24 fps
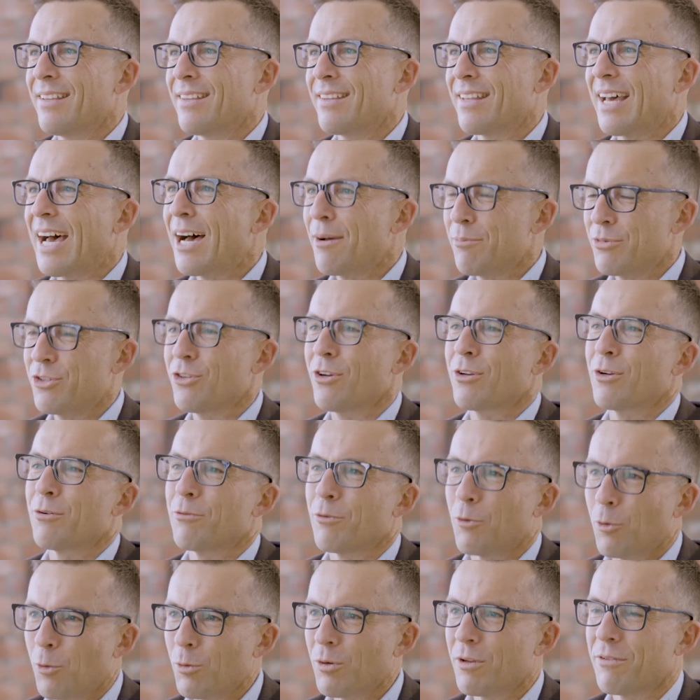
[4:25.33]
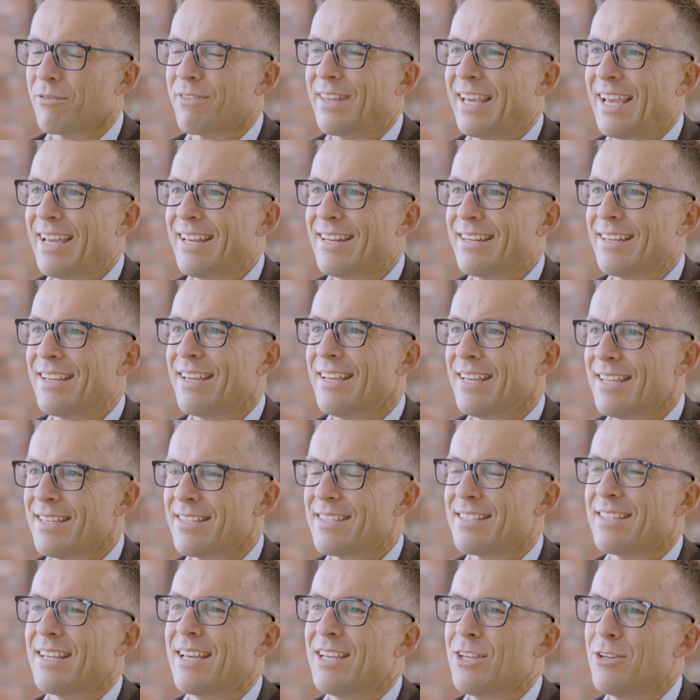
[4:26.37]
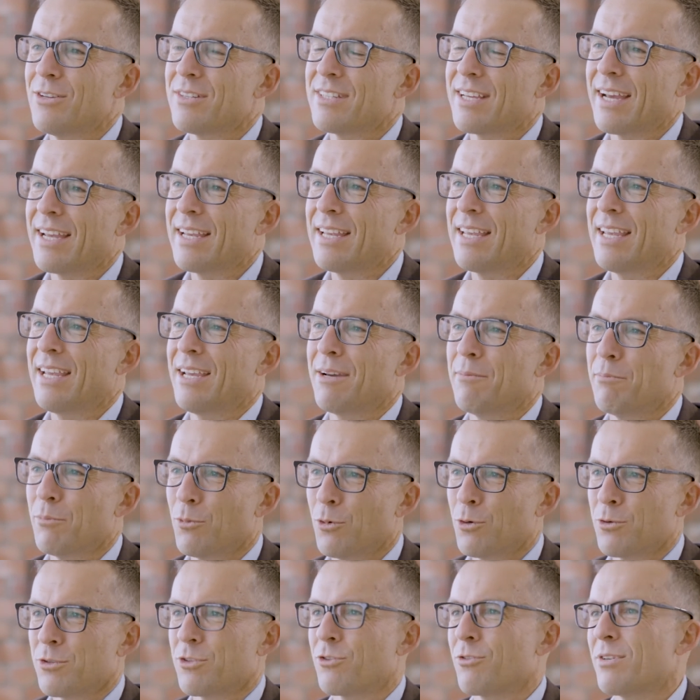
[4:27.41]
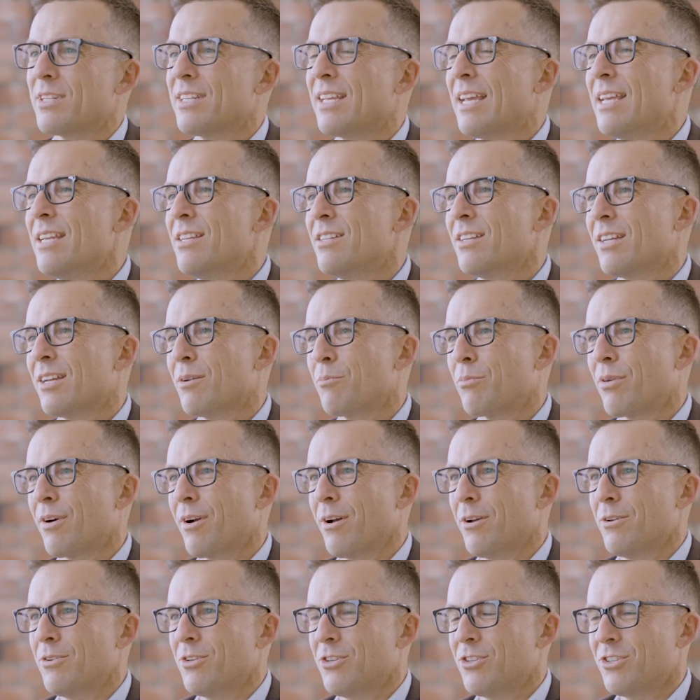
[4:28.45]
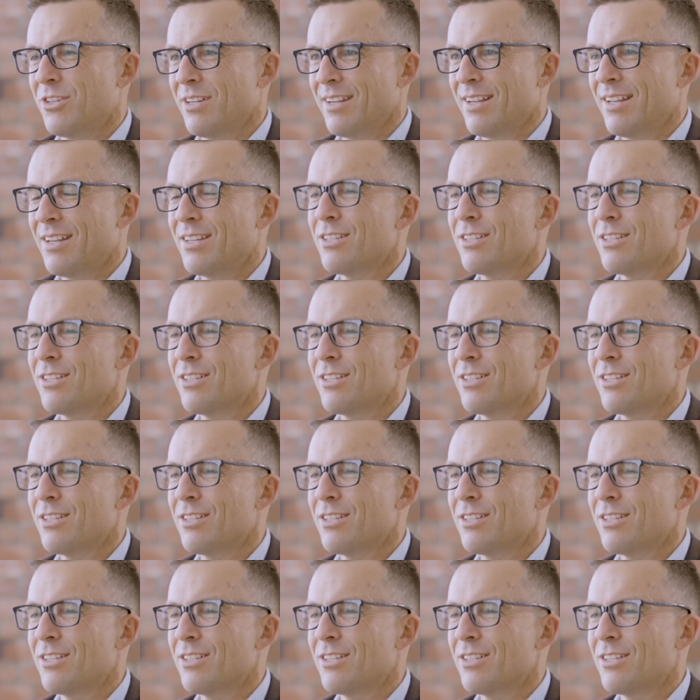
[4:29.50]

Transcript: The upshot of all of that is that you're taking a more strategic approach